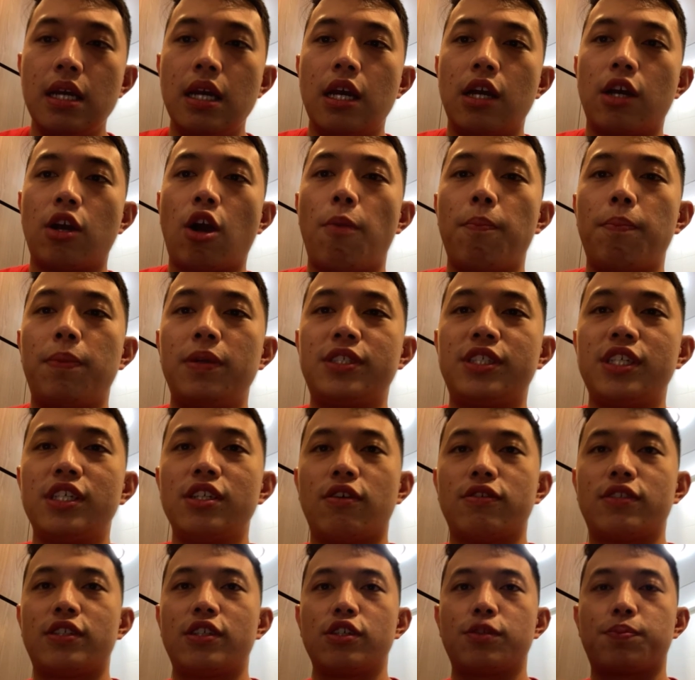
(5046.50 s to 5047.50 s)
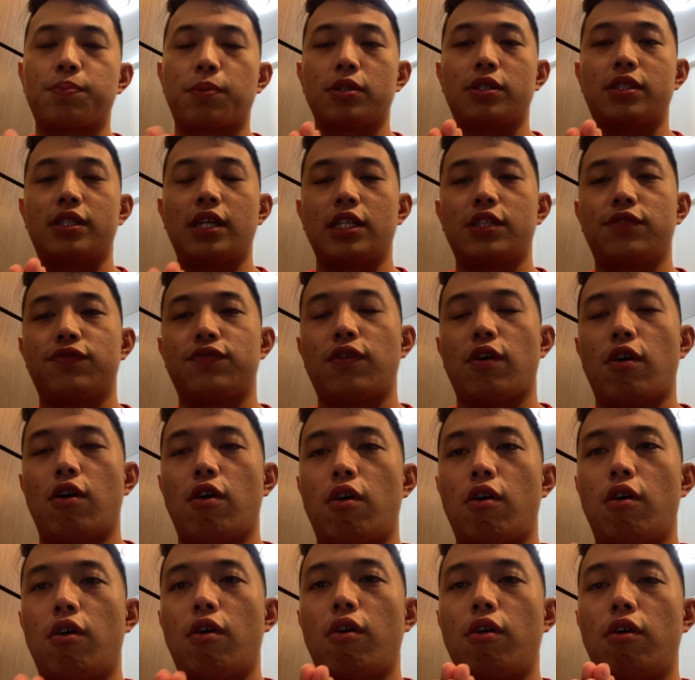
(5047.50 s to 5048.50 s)
completion of sales process
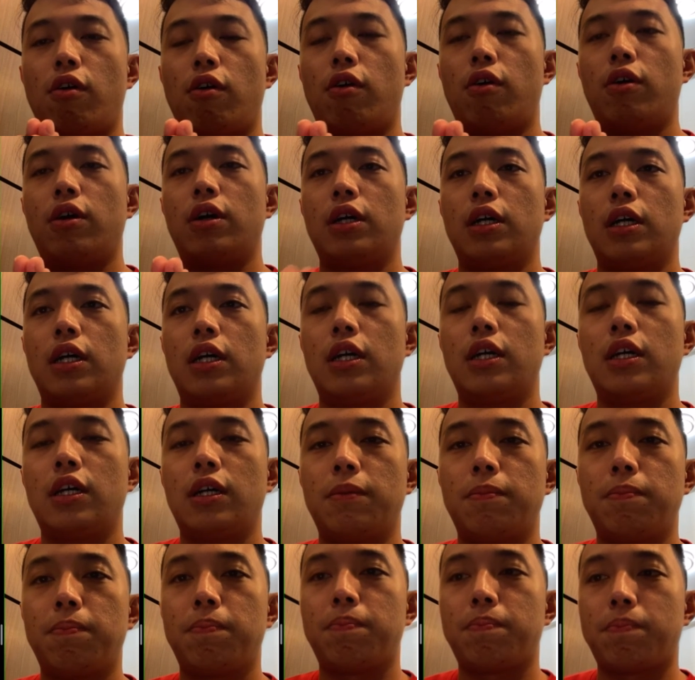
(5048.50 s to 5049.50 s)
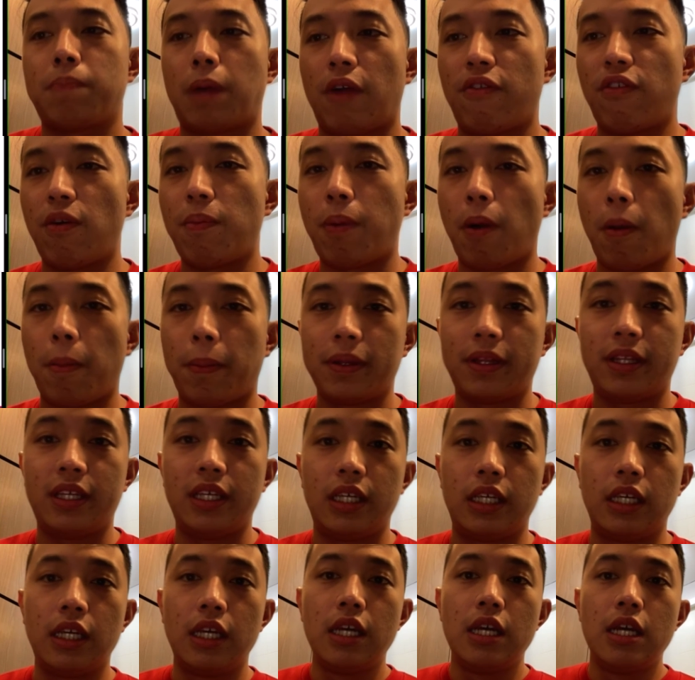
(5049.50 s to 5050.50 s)
for private
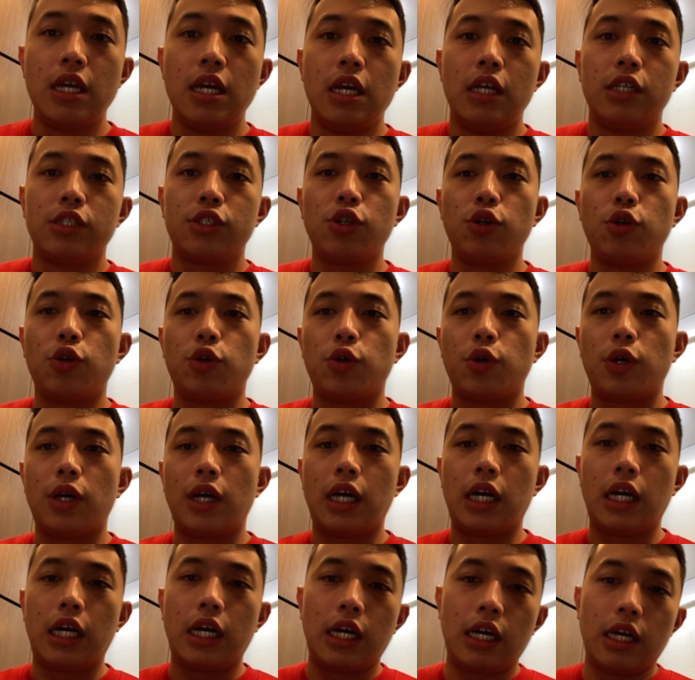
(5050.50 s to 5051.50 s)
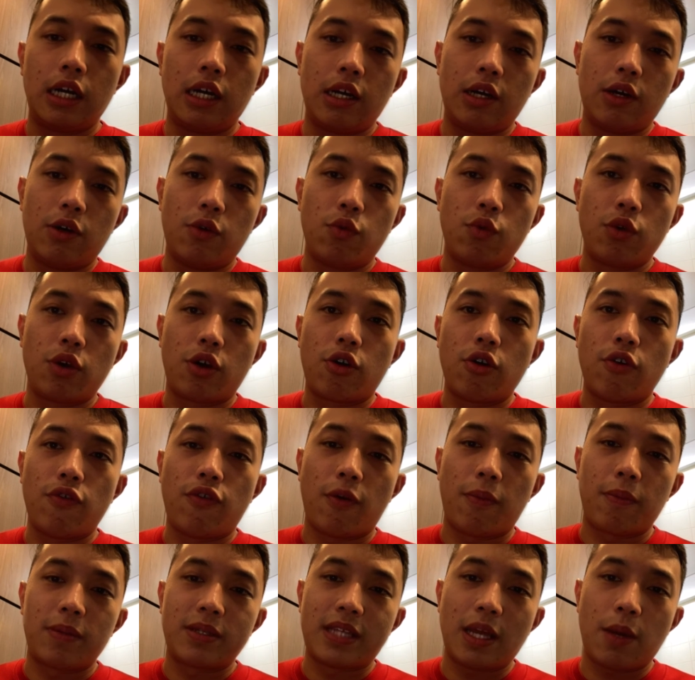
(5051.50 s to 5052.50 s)
property. So we'll go
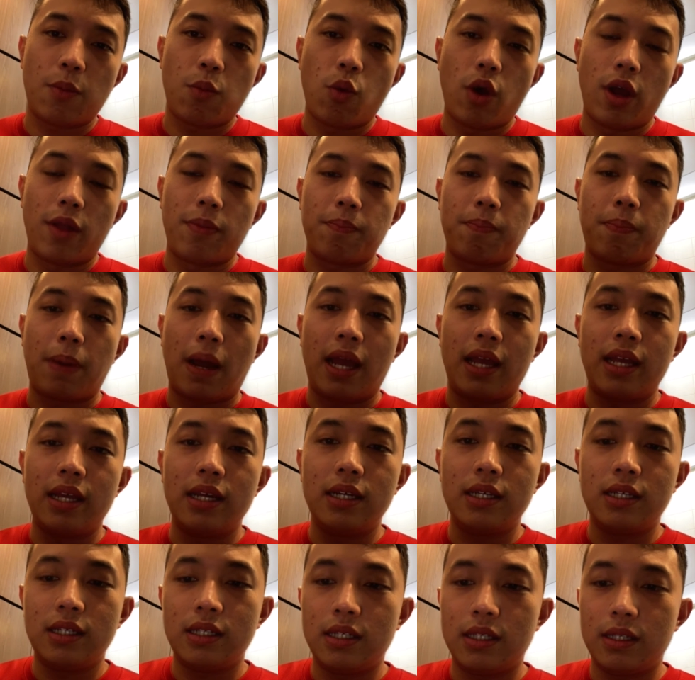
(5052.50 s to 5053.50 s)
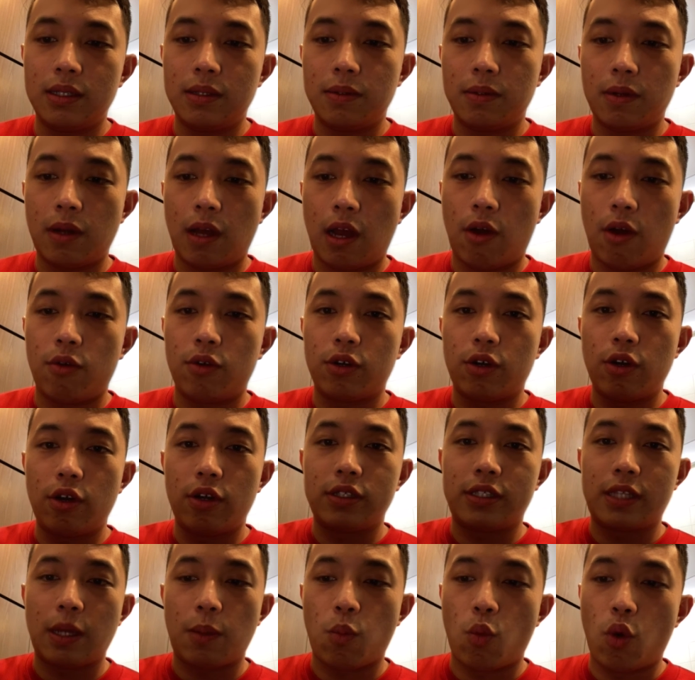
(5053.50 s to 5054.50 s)
from step 1, buyer. I will go
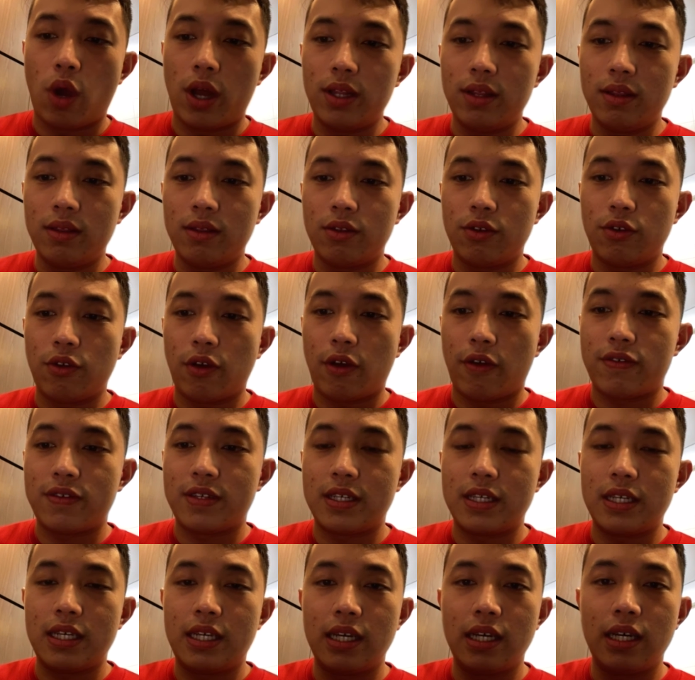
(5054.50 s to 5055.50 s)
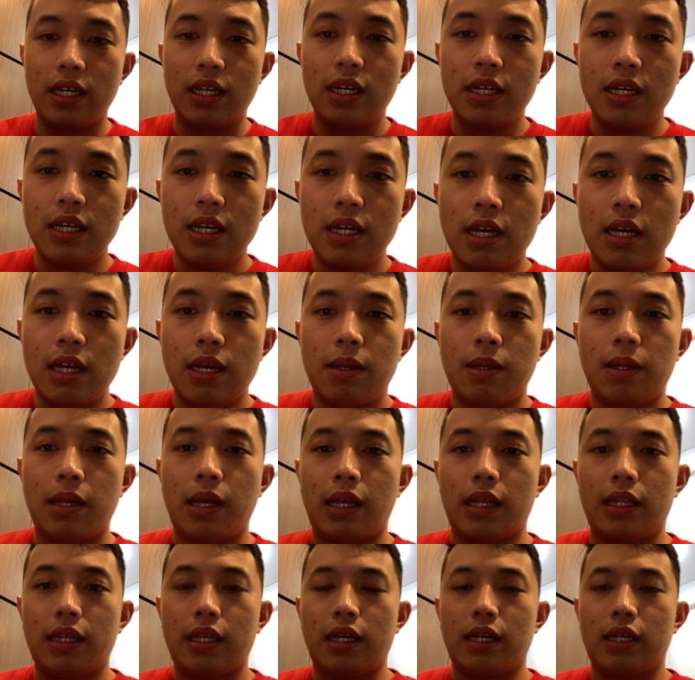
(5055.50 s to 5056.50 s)
to step 1. You have see here
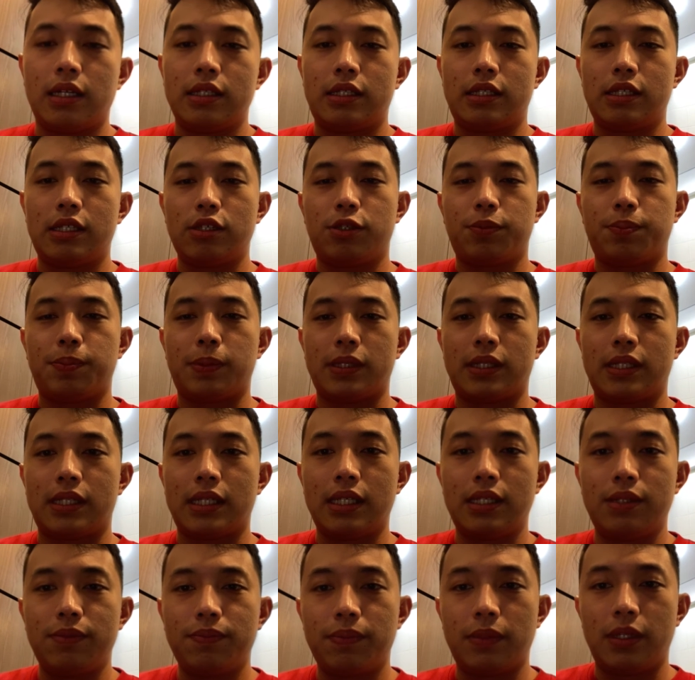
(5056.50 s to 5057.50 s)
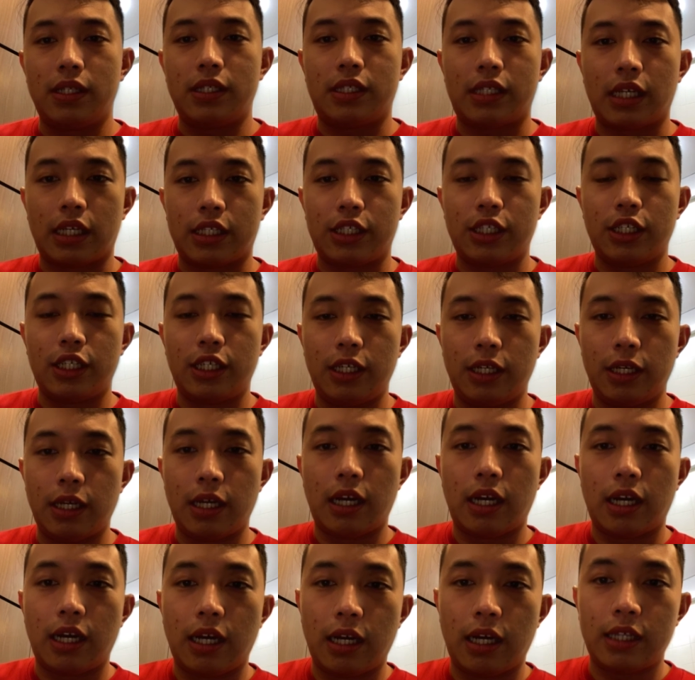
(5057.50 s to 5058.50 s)
that salesperson is actually
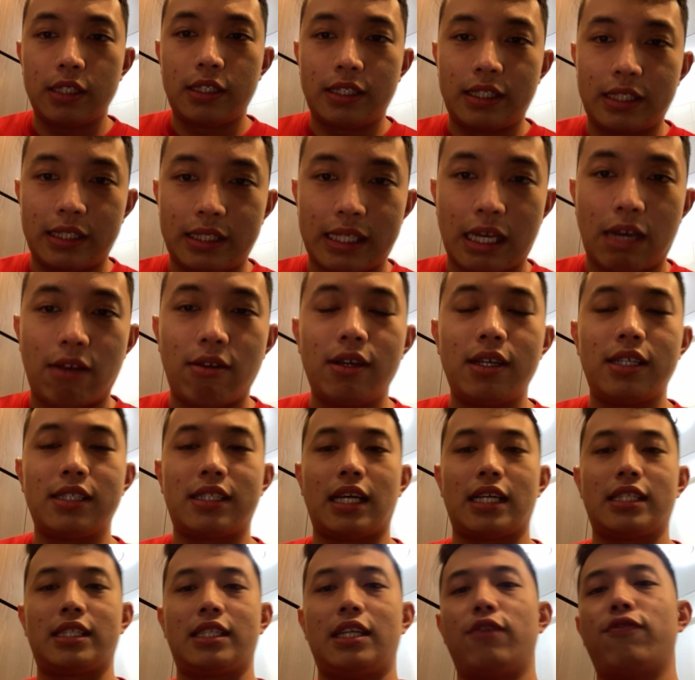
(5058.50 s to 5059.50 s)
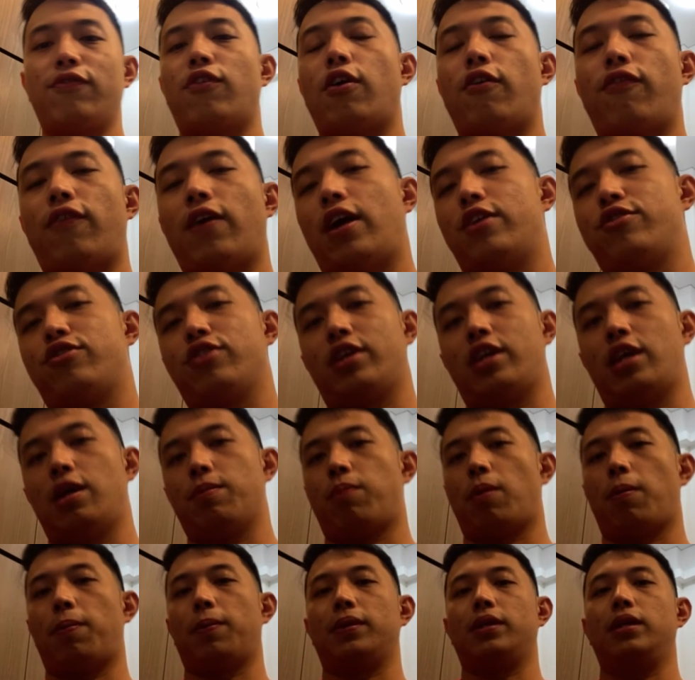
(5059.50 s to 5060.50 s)
seller is asking for a
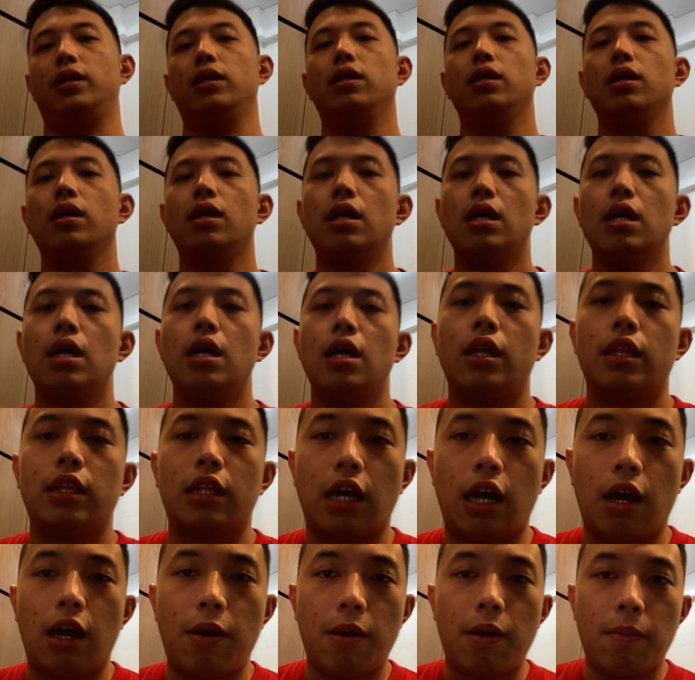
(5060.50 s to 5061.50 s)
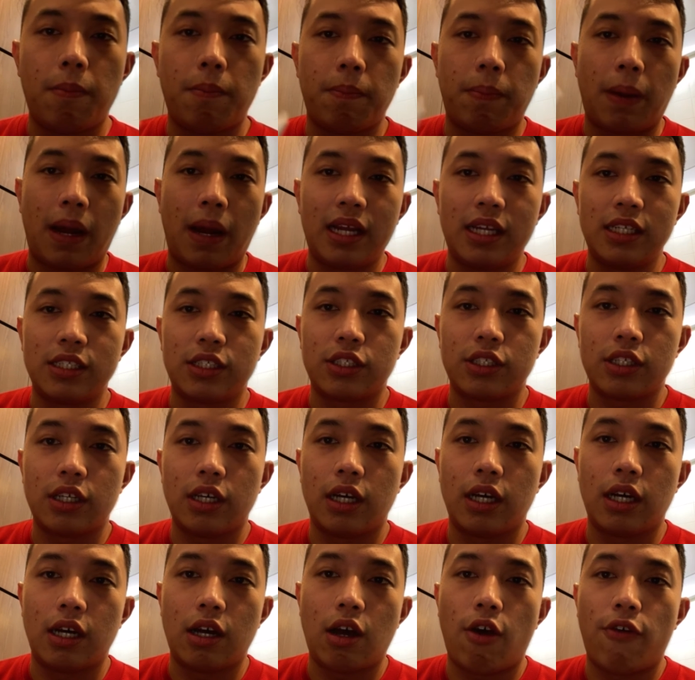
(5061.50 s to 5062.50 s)
500k property, the buyer is
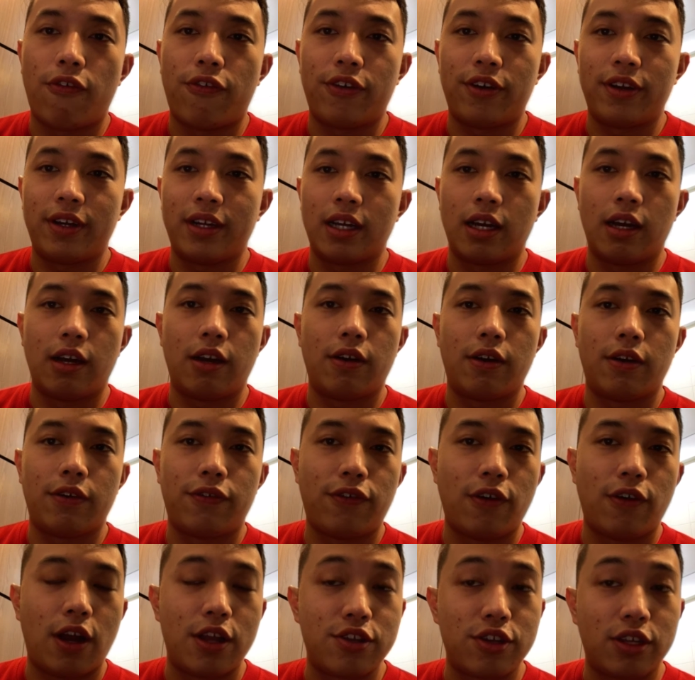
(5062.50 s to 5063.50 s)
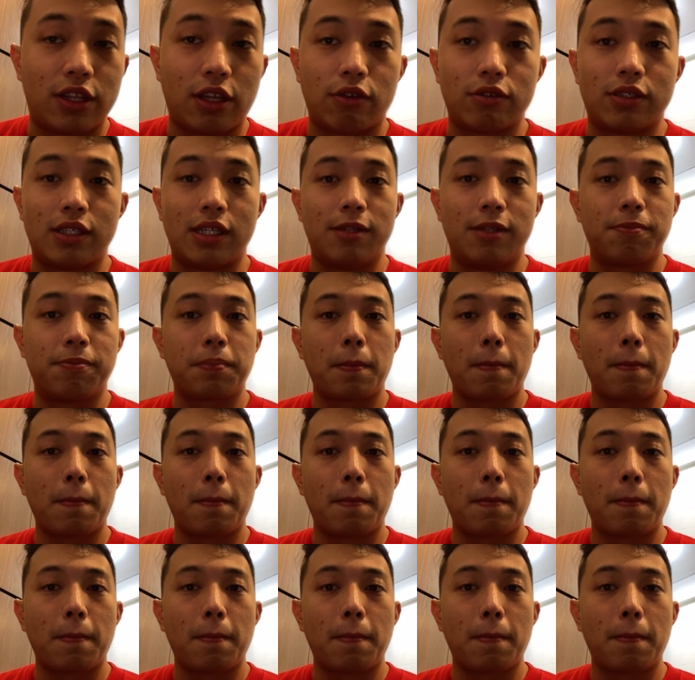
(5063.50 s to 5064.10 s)
offering 400,000.